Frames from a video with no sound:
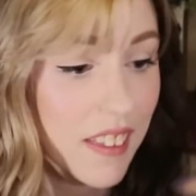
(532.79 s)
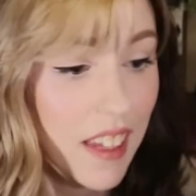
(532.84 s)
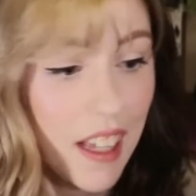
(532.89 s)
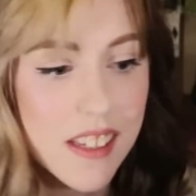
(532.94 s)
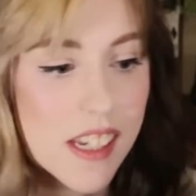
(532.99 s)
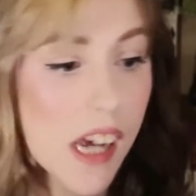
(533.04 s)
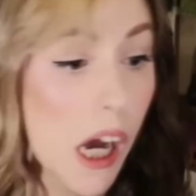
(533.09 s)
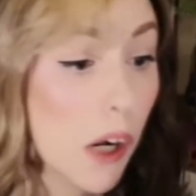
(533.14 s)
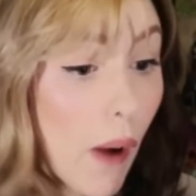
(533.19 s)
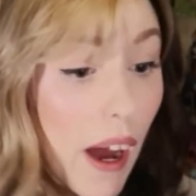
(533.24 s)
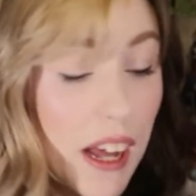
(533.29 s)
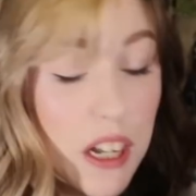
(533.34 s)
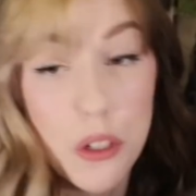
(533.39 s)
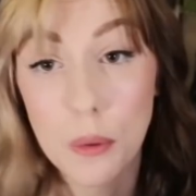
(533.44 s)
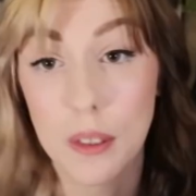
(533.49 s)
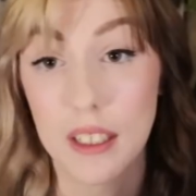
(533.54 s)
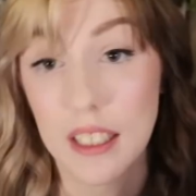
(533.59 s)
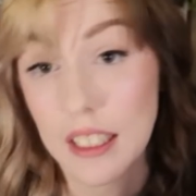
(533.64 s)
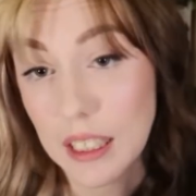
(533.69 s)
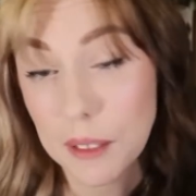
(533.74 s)
That's how I
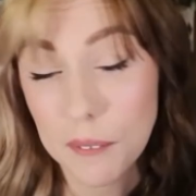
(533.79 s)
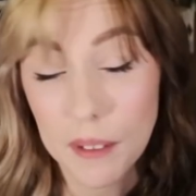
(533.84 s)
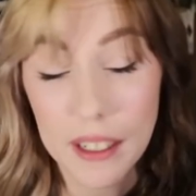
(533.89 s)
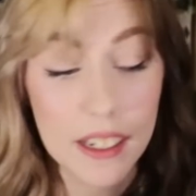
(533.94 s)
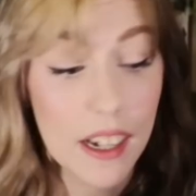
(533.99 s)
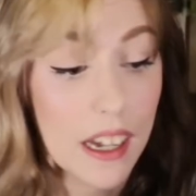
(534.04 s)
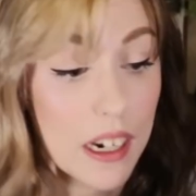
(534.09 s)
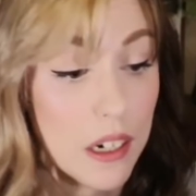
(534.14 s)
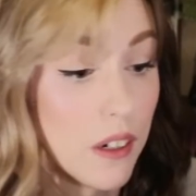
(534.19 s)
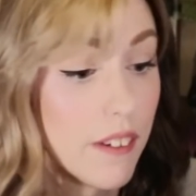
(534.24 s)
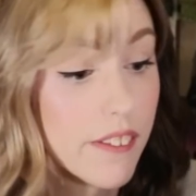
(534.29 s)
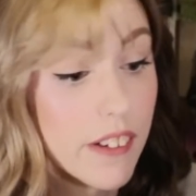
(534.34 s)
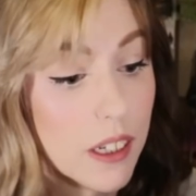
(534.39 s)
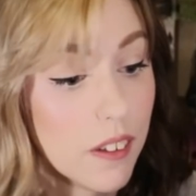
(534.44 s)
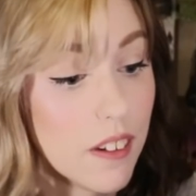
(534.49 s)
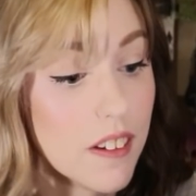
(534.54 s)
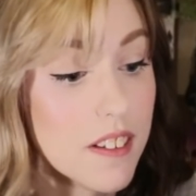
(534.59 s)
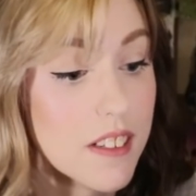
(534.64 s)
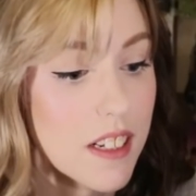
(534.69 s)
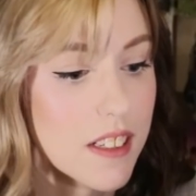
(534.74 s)
do it anyway. I don't know if
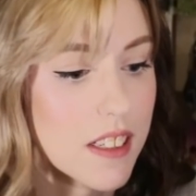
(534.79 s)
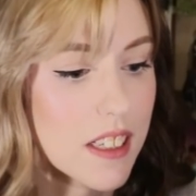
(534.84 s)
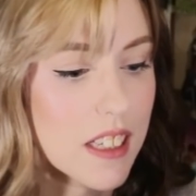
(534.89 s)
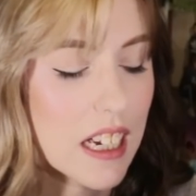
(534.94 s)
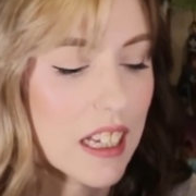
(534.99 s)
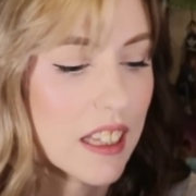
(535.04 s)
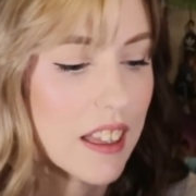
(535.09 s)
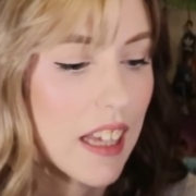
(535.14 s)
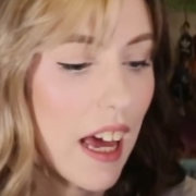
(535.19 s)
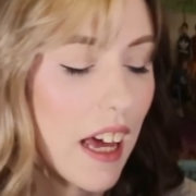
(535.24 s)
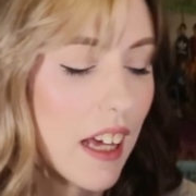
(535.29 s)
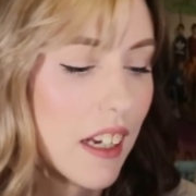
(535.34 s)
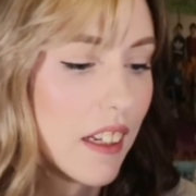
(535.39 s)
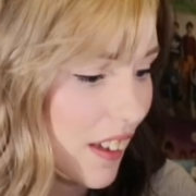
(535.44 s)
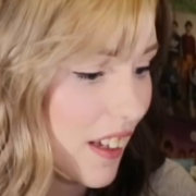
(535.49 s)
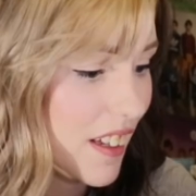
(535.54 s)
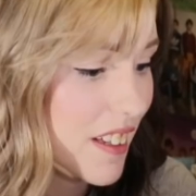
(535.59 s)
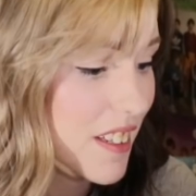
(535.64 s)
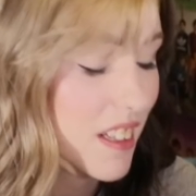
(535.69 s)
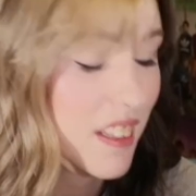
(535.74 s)
anyone else does it like that.
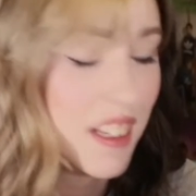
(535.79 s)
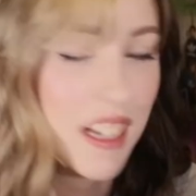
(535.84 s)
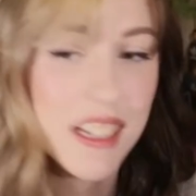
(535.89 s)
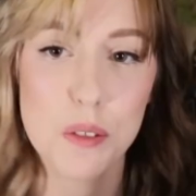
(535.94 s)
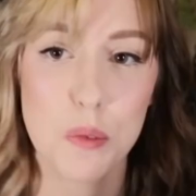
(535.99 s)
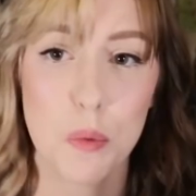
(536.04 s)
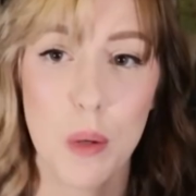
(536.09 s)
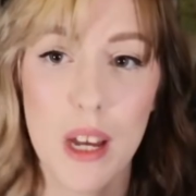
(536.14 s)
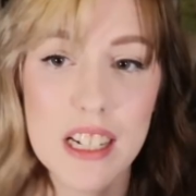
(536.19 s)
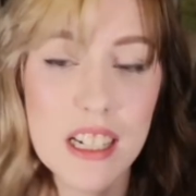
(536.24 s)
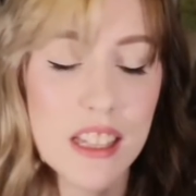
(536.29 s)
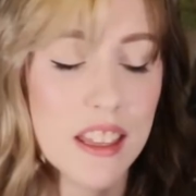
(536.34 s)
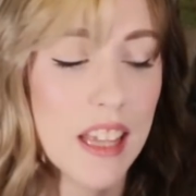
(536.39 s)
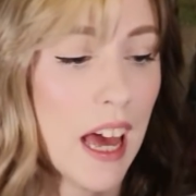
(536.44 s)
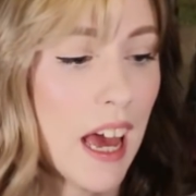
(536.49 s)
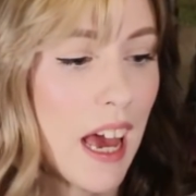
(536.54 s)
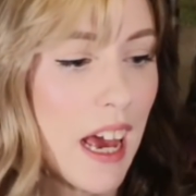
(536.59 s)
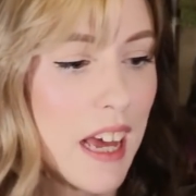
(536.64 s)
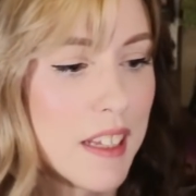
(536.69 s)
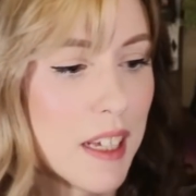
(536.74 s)
So that's why I did
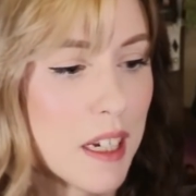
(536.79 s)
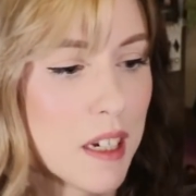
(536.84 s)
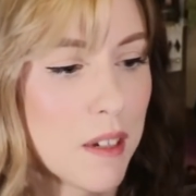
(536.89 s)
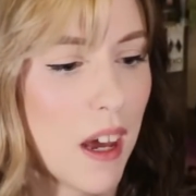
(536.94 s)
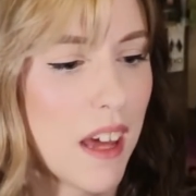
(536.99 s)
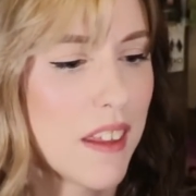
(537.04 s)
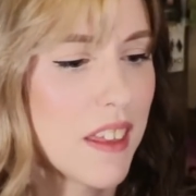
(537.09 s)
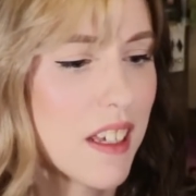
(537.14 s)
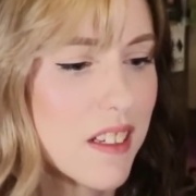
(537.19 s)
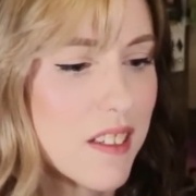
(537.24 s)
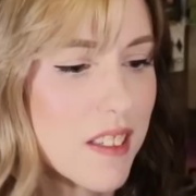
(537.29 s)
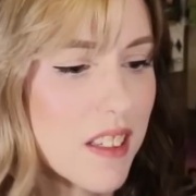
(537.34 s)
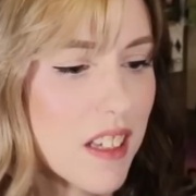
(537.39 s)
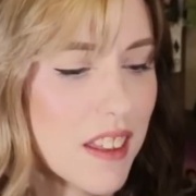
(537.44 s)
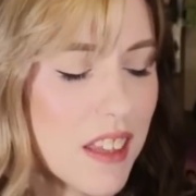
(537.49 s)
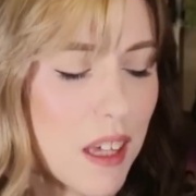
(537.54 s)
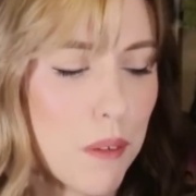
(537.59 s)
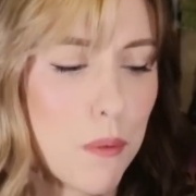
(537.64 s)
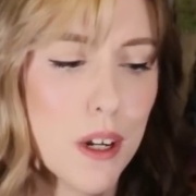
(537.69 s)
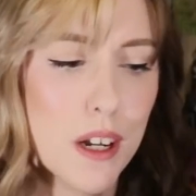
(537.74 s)
that. And then I think
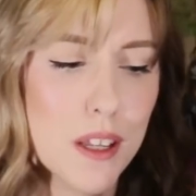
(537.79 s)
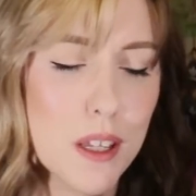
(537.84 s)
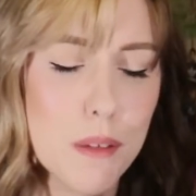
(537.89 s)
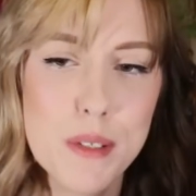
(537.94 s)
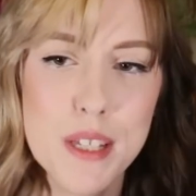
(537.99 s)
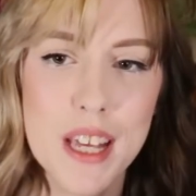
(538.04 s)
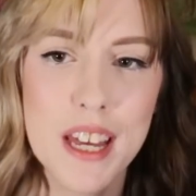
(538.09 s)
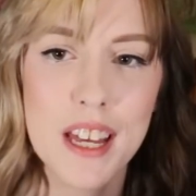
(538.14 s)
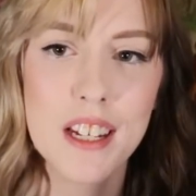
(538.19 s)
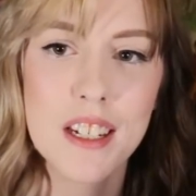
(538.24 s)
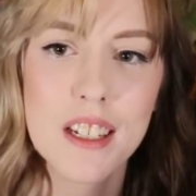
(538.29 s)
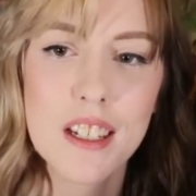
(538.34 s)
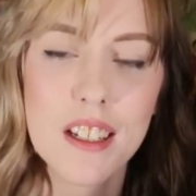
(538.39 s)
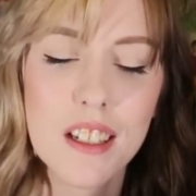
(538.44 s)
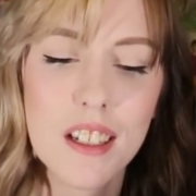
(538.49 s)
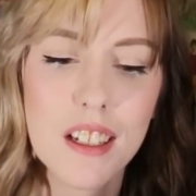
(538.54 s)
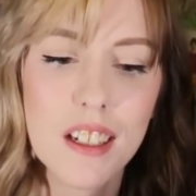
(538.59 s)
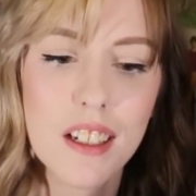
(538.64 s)
one of them said,